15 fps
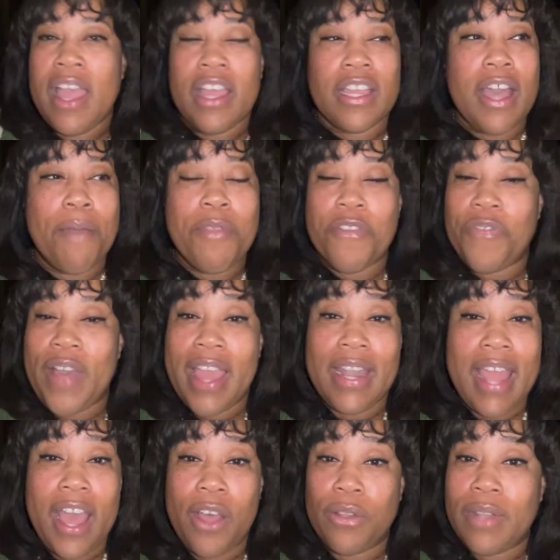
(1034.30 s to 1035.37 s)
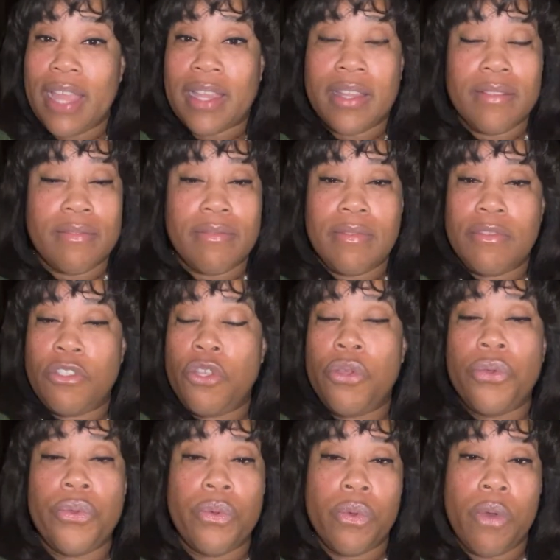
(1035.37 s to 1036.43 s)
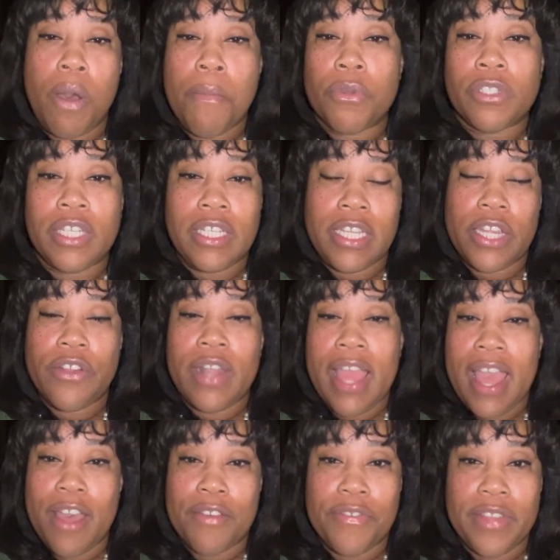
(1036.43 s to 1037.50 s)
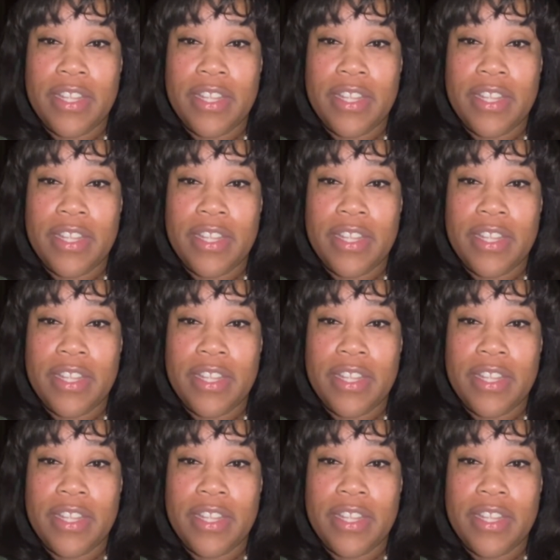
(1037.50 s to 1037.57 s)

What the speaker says: Come to find out, like almost a year and a half